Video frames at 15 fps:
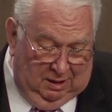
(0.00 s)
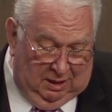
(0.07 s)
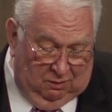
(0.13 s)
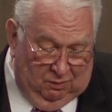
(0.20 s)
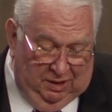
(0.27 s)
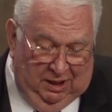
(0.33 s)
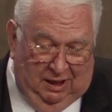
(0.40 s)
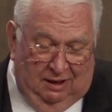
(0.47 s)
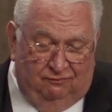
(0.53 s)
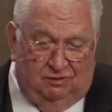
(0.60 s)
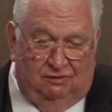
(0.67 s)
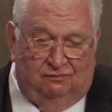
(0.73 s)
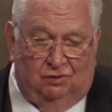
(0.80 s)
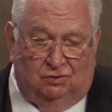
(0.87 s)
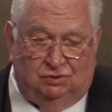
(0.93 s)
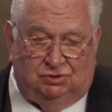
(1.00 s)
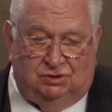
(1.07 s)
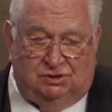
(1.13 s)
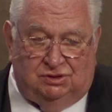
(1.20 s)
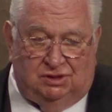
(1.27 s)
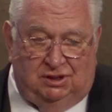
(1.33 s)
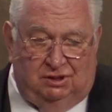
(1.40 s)
And I want to have
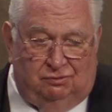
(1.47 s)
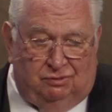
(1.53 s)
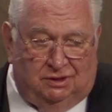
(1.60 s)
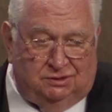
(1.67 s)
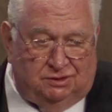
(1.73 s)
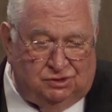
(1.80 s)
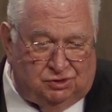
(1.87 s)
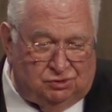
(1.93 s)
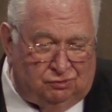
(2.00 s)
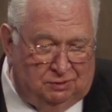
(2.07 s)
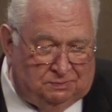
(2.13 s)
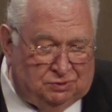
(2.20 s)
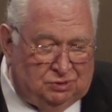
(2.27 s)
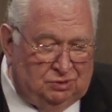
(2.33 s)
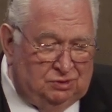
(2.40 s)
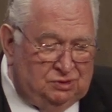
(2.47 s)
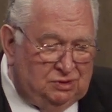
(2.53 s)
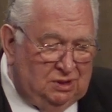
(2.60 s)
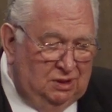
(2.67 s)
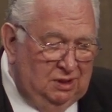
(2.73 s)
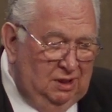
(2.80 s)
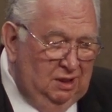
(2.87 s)
devotions." And he read the
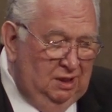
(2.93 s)
scriptures.